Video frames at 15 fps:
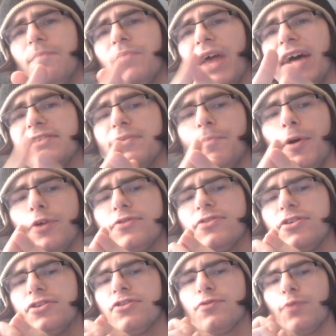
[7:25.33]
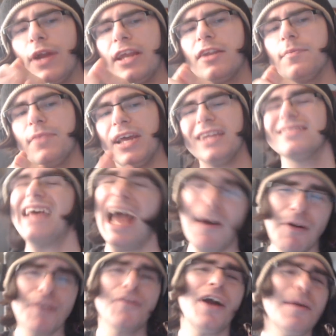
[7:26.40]
as opposed to just random dates.
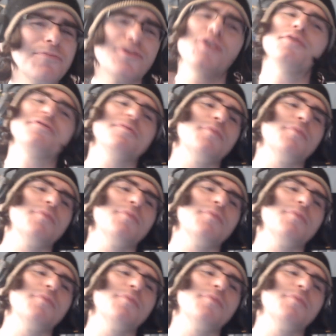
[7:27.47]
However, I'm throwing some